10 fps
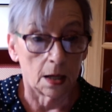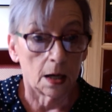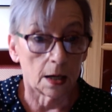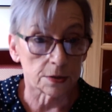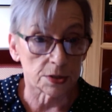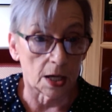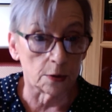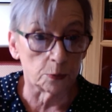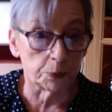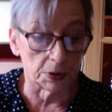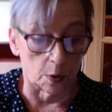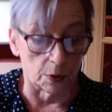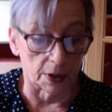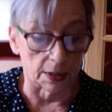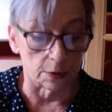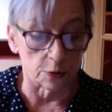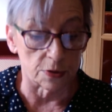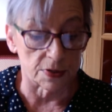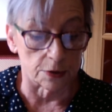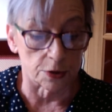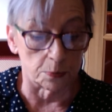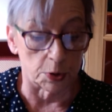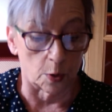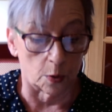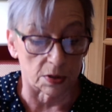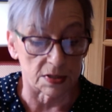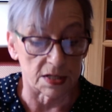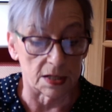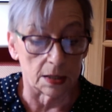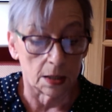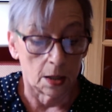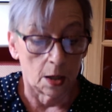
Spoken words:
a child belonging to such a minority